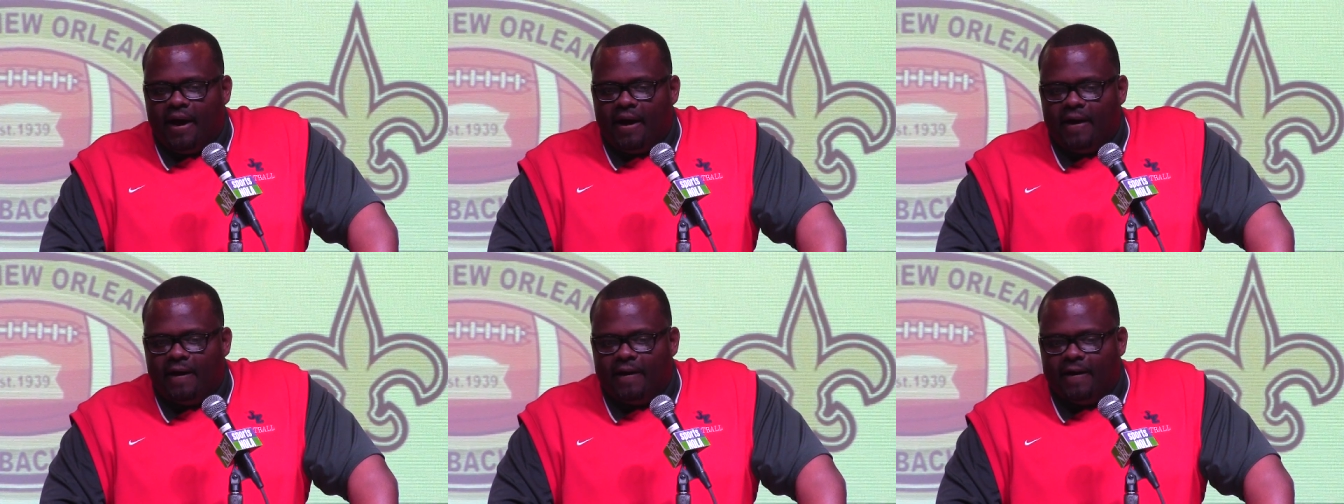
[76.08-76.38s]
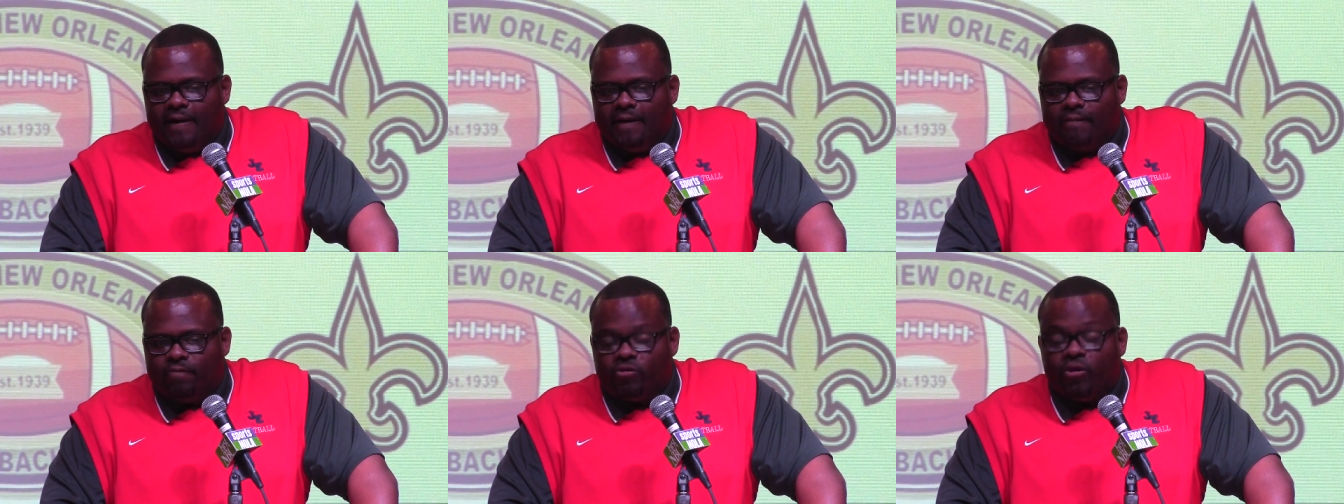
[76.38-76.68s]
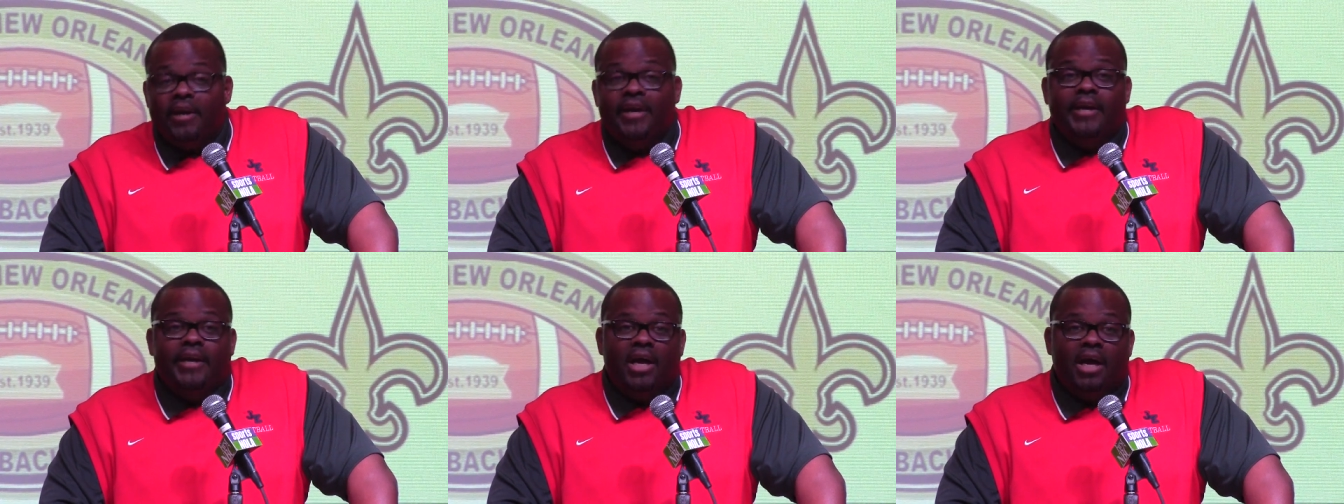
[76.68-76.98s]
Um,
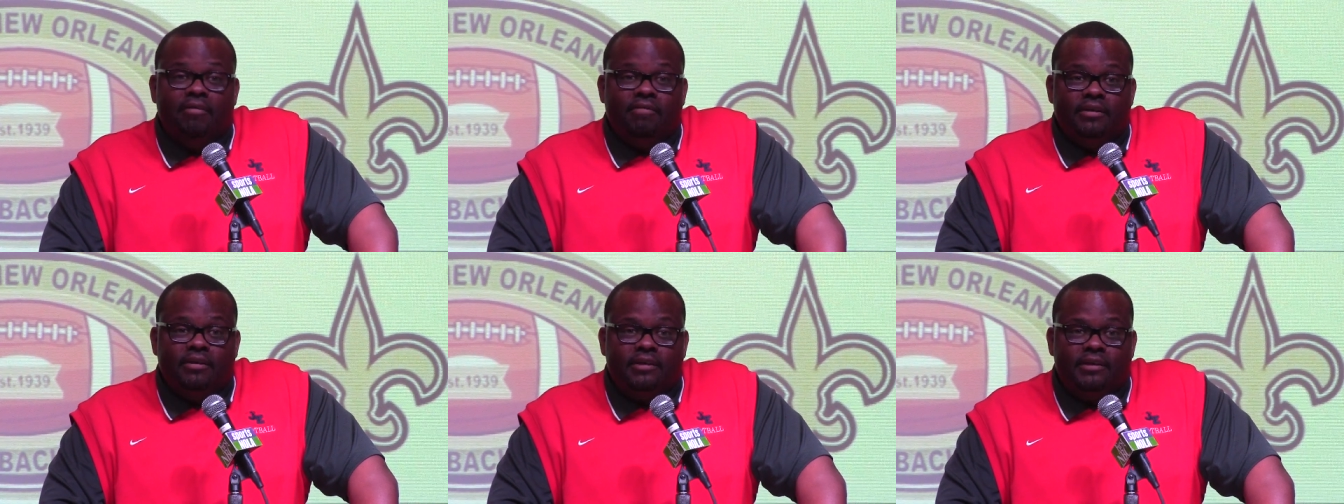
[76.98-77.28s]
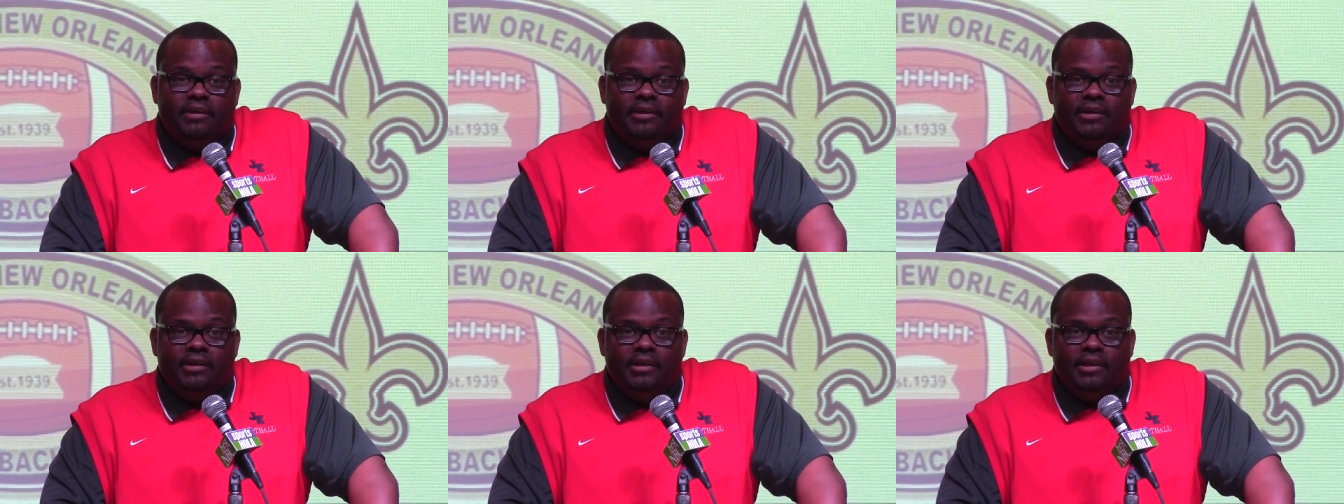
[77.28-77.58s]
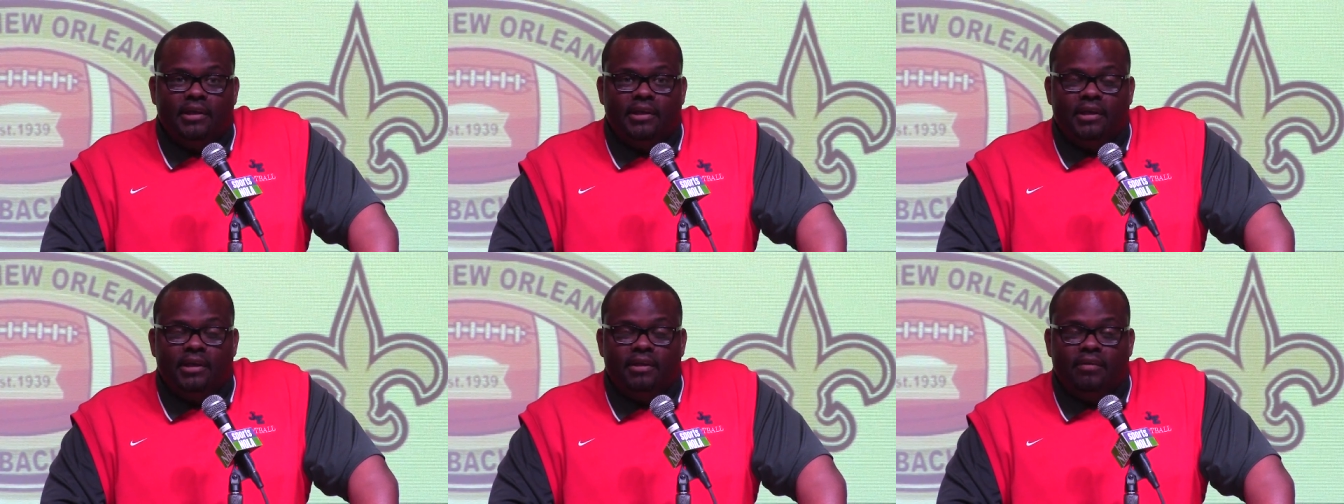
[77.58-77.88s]
Drake Nevis
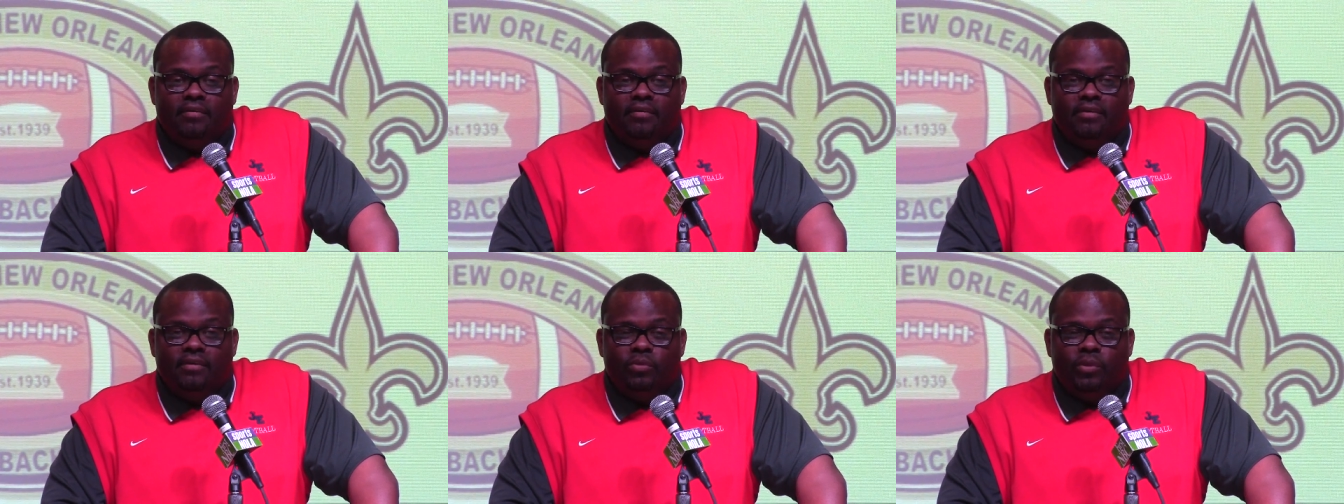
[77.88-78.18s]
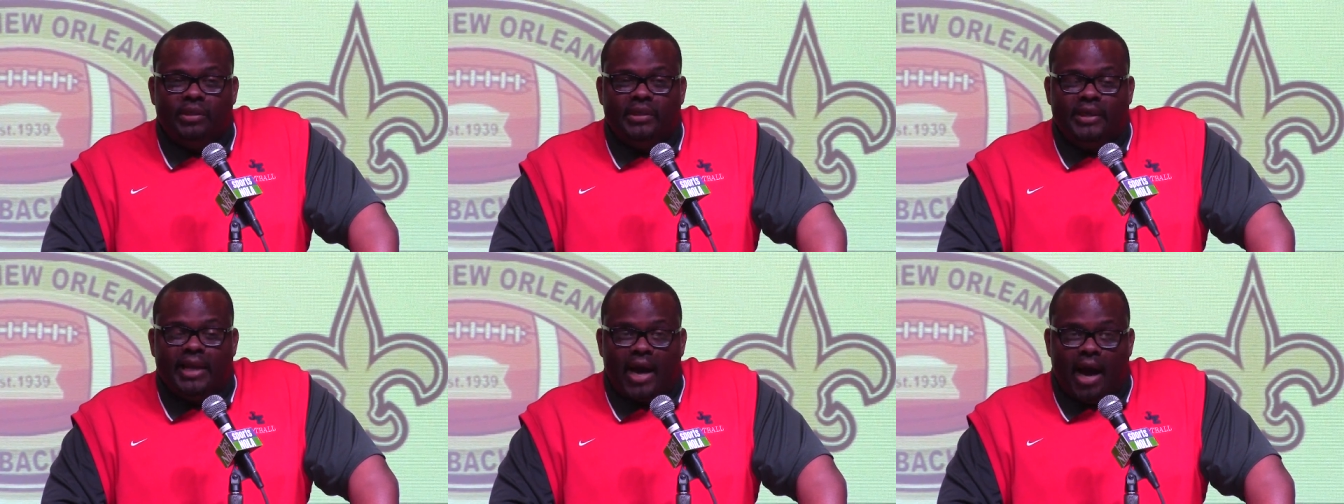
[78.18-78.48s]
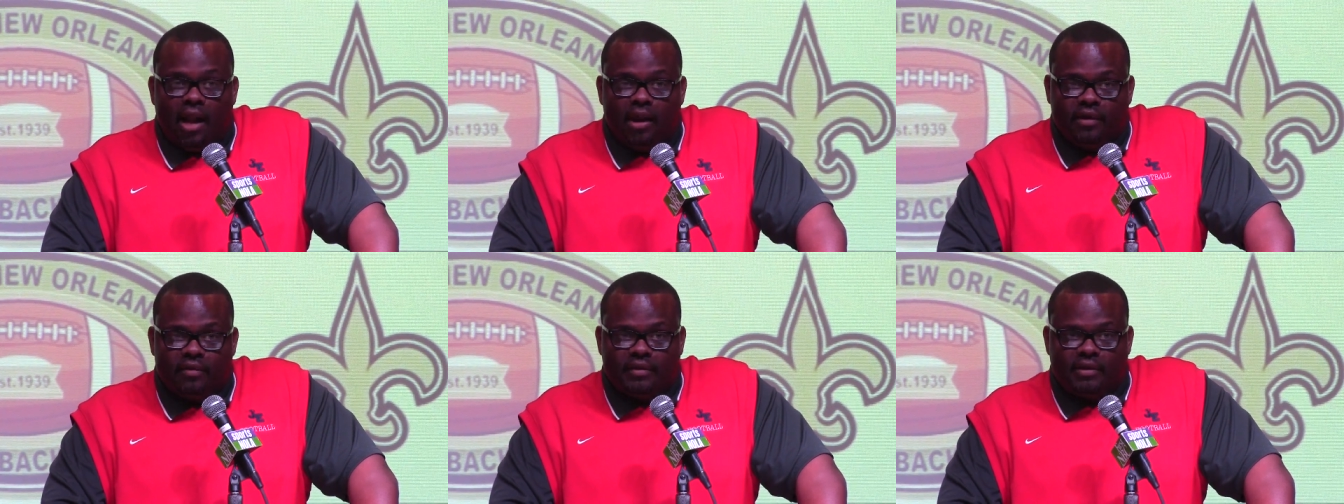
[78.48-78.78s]
is with
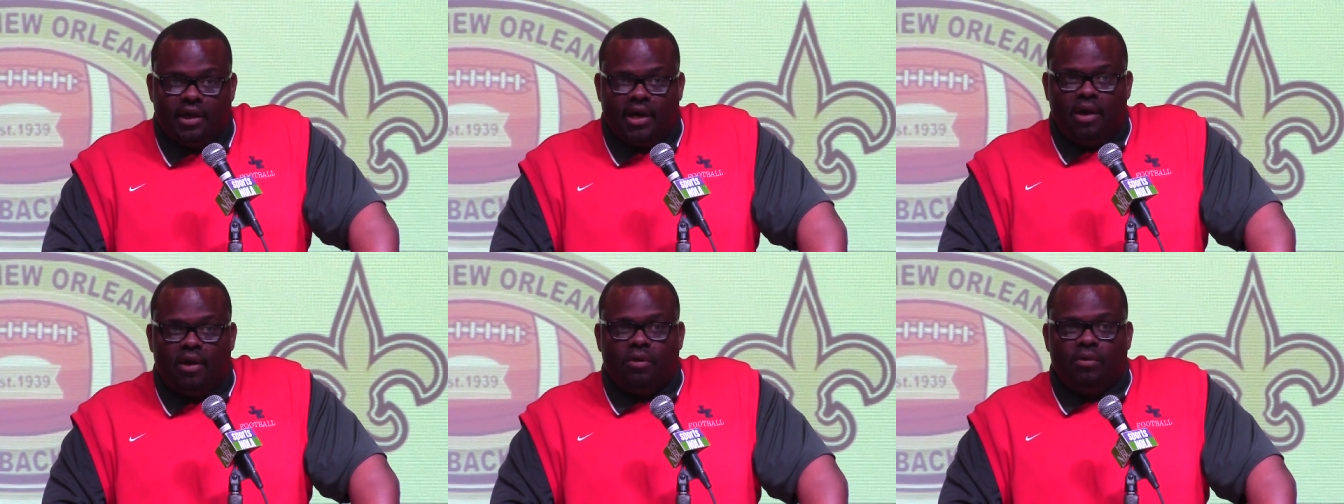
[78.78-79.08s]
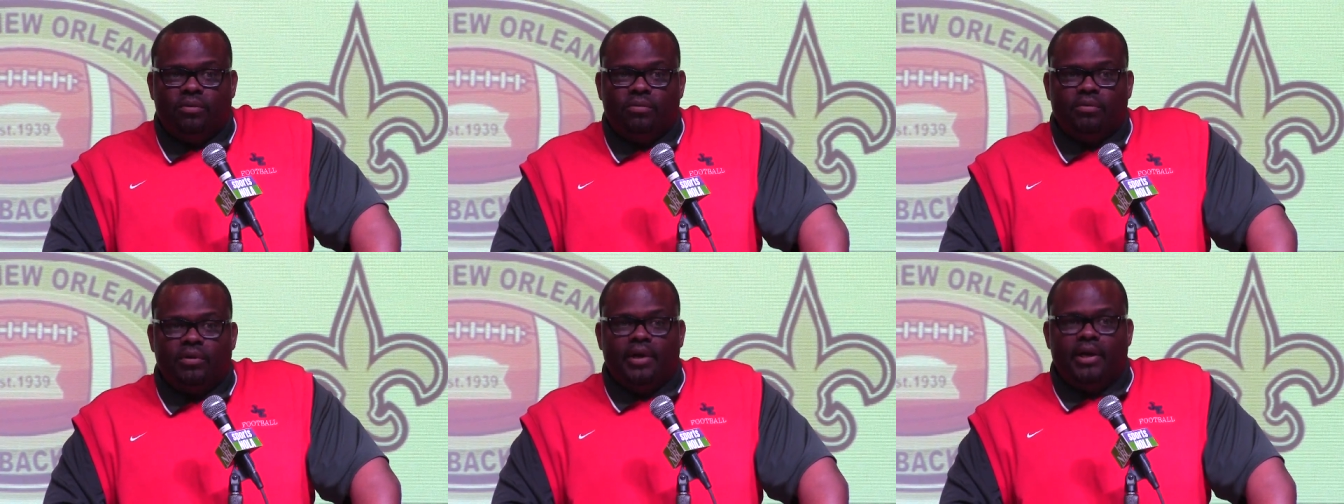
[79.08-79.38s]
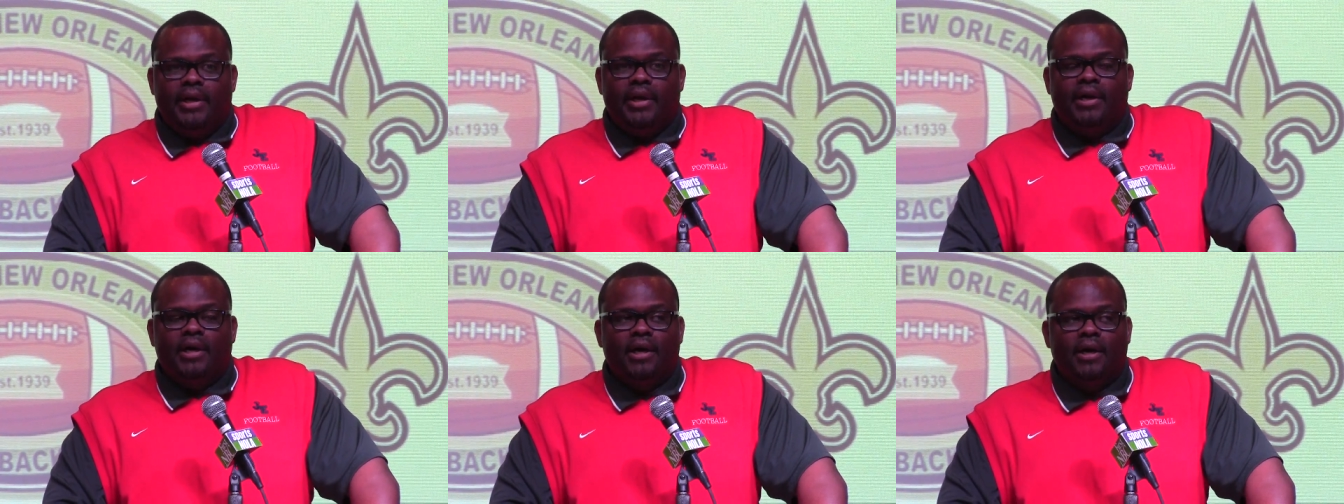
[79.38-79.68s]
Dallas now,
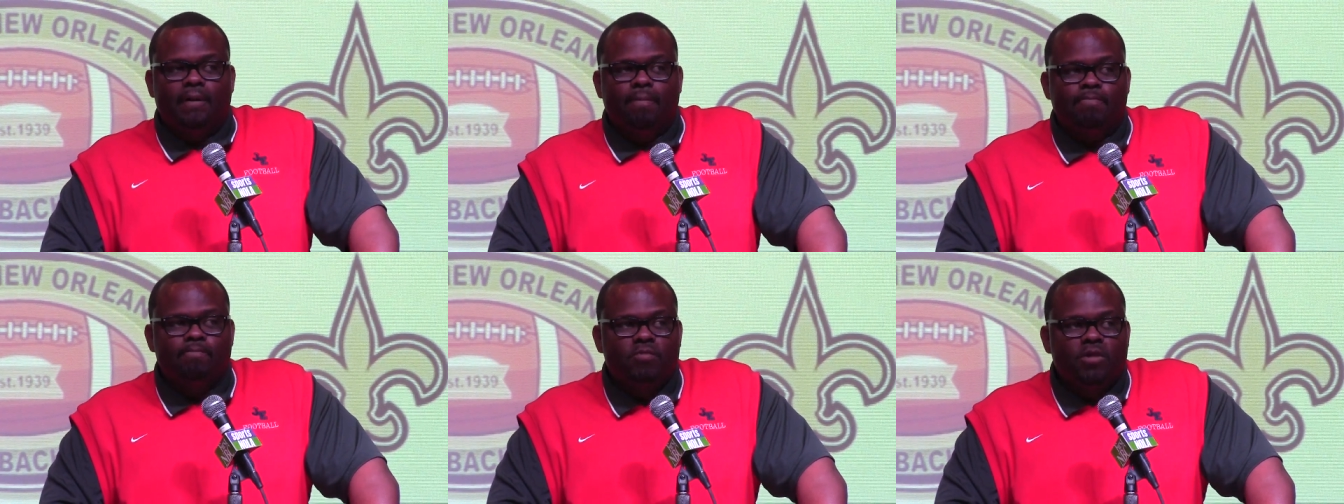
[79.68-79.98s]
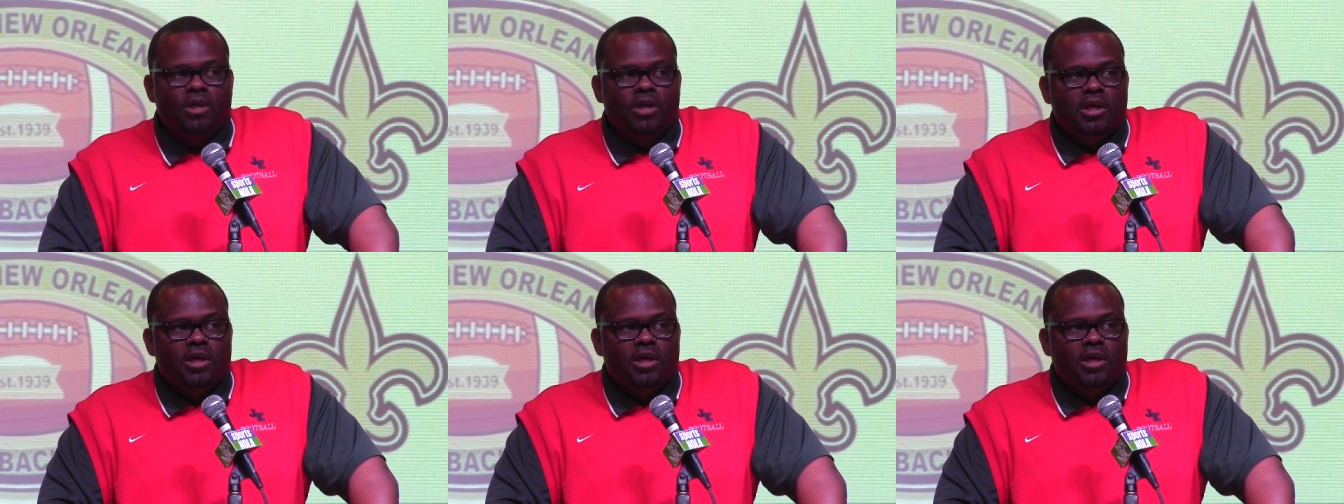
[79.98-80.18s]
and um,